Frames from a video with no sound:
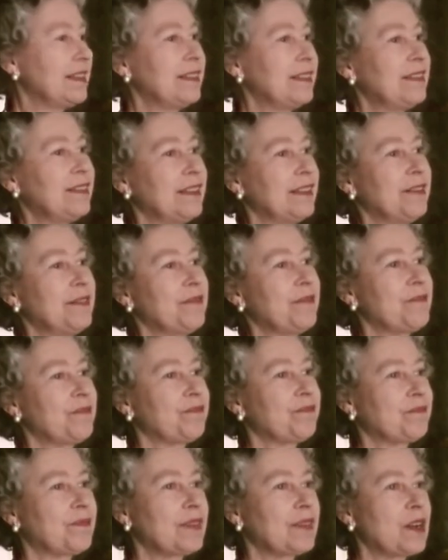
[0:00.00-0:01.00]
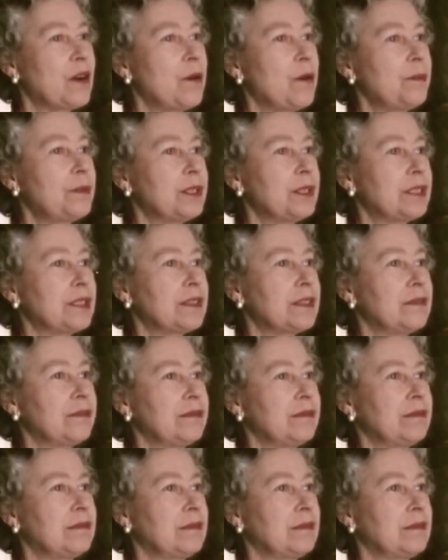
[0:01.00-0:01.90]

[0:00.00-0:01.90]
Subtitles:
They were, objects of.